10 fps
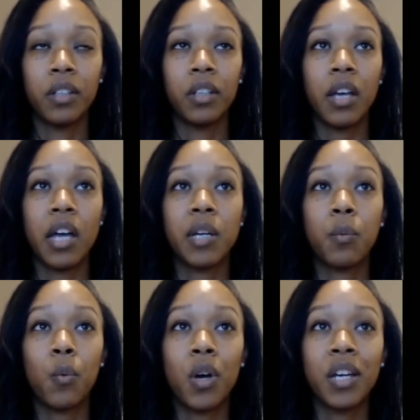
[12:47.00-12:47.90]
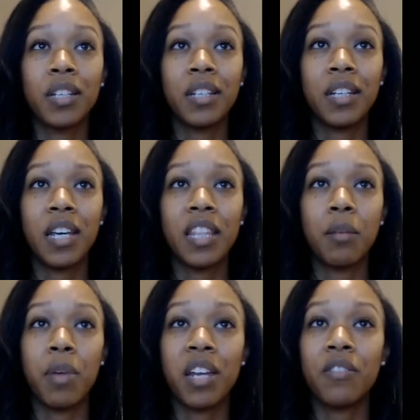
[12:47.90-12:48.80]
I am one in the
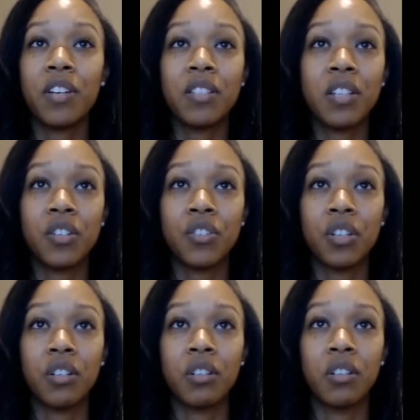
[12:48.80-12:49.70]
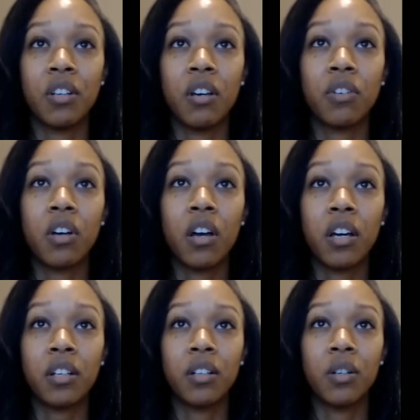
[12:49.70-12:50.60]
manifestation of God
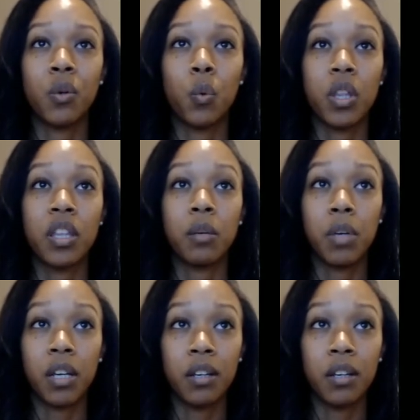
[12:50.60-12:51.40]
within me.